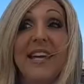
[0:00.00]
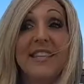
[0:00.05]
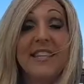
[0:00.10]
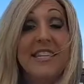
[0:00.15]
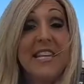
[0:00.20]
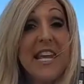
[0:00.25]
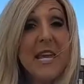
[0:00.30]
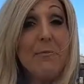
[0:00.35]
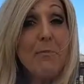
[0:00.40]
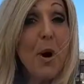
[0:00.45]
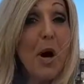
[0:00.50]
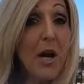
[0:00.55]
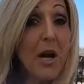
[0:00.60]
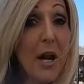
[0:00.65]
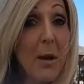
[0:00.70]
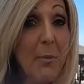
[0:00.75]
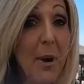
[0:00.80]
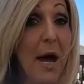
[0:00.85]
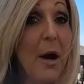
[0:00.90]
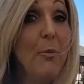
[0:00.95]
The neat part
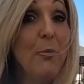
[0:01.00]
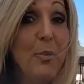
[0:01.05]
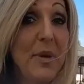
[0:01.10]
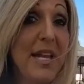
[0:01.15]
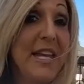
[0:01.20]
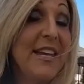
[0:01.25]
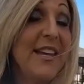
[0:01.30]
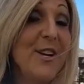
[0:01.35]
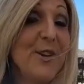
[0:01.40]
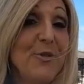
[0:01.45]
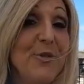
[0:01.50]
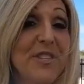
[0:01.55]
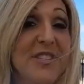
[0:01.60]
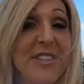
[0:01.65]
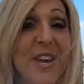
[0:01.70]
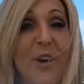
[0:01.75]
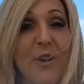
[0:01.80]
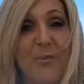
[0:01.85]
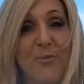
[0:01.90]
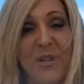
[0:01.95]
about being here in the
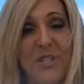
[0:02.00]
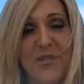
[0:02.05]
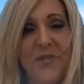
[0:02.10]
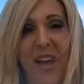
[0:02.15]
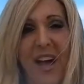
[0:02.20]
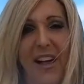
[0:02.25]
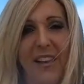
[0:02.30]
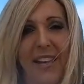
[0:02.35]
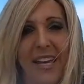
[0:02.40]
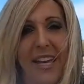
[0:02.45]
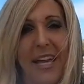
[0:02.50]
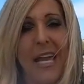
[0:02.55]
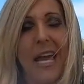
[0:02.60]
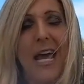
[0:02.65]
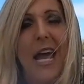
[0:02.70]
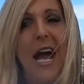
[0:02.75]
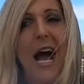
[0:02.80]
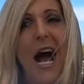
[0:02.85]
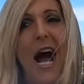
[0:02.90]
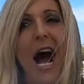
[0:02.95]
Southwest Valley,
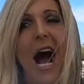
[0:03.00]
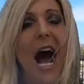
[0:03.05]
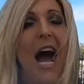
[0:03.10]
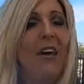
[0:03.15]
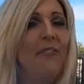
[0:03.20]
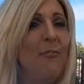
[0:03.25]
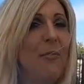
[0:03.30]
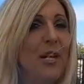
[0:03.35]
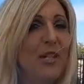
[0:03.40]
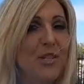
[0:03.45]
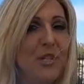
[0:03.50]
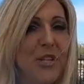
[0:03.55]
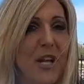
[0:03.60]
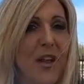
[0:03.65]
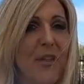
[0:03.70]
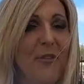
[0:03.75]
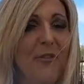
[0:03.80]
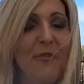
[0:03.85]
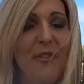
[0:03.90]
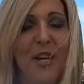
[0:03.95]
I've mentioned
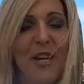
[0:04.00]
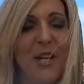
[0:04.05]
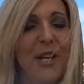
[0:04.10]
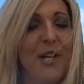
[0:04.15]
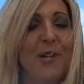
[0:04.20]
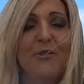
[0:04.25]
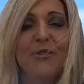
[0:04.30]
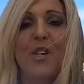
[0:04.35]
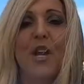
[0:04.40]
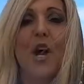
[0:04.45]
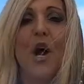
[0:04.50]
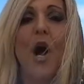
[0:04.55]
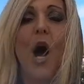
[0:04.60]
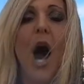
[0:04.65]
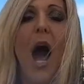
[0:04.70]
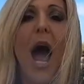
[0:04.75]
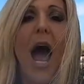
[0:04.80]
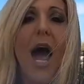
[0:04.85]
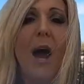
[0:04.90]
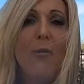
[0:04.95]
other videos,
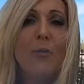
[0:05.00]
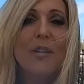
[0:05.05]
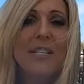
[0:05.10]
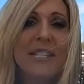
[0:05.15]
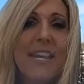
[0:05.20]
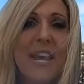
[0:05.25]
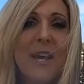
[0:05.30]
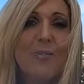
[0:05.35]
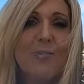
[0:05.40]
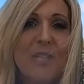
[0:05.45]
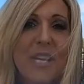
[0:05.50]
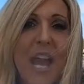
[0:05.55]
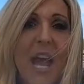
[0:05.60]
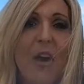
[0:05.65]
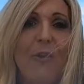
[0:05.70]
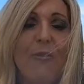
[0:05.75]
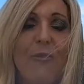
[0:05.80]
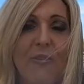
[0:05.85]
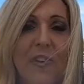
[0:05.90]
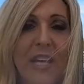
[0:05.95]
our
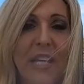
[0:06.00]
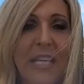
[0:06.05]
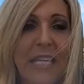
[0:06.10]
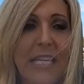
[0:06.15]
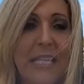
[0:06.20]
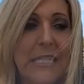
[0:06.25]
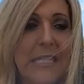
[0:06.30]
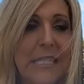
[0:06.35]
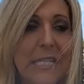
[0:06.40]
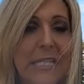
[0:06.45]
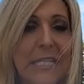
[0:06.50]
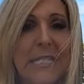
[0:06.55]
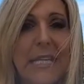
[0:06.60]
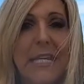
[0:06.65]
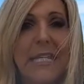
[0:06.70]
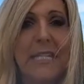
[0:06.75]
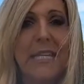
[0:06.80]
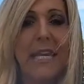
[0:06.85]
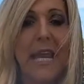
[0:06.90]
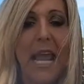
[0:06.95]
downtown Phoenix
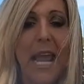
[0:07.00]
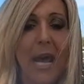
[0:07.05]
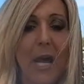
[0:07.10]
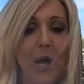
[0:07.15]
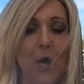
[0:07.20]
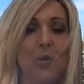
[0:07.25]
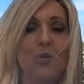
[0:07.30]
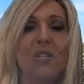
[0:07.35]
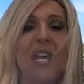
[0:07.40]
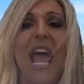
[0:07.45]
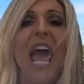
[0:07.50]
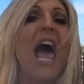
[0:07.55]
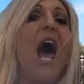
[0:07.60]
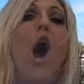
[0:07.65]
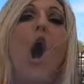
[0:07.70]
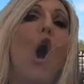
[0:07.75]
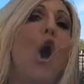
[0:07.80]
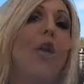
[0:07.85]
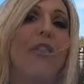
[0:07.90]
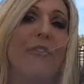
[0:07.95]
doesn't house
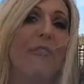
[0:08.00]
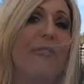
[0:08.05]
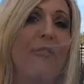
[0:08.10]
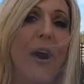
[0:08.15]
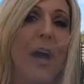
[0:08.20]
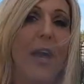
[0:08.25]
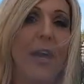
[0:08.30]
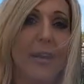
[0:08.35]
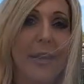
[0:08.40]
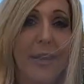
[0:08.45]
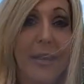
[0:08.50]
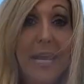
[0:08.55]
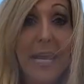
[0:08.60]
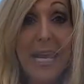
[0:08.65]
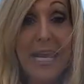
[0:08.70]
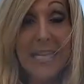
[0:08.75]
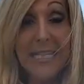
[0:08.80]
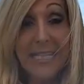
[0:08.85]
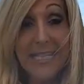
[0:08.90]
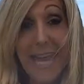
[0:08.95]
all the fun.
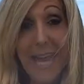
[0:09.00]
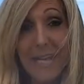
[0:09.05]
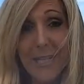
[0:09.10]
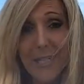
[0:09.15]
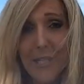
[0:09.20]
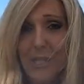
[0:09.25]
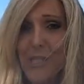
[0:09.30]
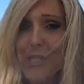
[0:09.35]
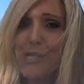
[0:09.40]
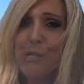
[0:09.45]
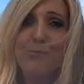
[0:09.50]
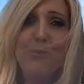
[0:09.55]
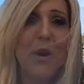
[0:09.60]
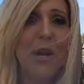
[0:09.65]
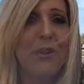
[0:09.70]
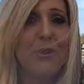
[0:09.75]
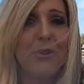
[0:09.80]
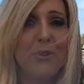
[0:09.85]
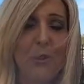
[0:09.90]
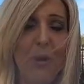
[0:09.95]
It's actually
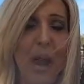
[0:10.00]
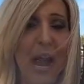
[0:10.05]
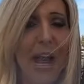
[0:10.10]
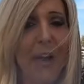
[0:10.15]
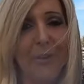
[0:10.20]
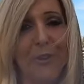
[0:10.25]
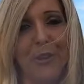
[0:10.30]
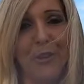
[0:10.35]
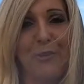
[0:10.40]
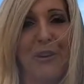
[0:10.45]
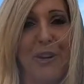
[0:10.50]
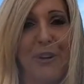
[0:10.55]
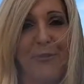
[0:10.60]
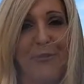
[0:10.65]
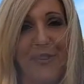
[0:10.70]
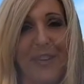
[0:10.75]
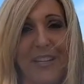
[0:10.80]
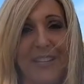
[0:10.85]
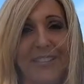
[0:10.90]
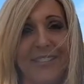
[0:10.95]
spread throughout the greater
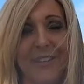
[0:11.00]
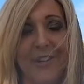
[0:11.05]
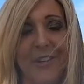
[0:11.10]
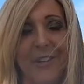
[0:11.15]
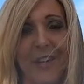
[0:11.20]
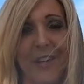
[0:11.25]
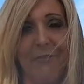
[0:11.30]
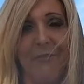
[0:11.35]
Phoenix area.